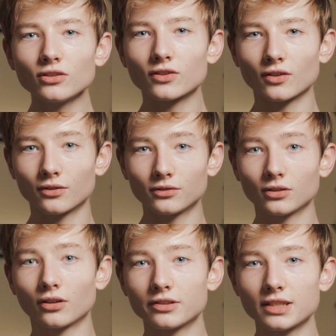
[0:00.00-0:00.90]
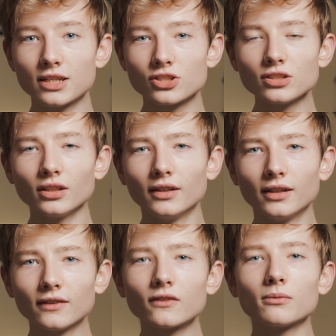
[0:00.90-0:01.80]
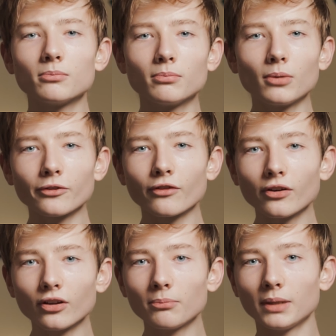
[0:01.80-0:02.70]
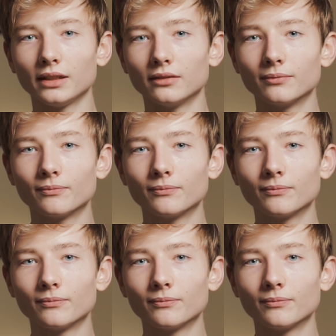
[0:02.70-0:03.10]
so your attention, is more drawn on me.